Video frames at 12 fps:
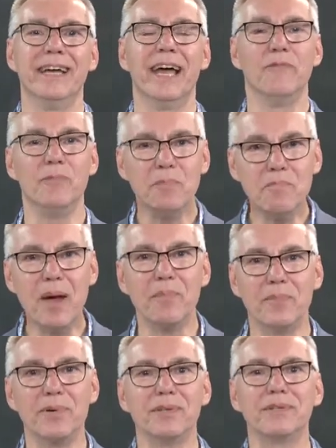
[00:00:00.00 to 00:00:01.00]
have been
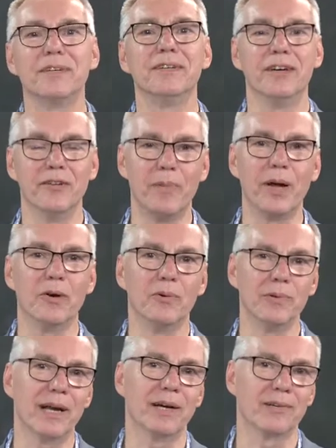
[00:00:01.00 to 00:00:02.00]
members of my
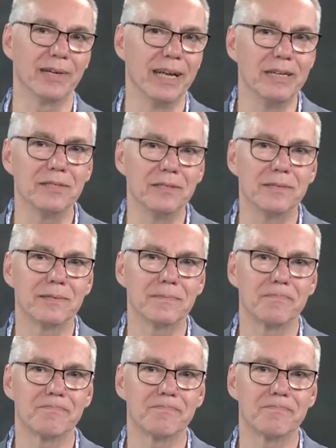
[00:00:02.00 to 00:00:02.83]
own congregations.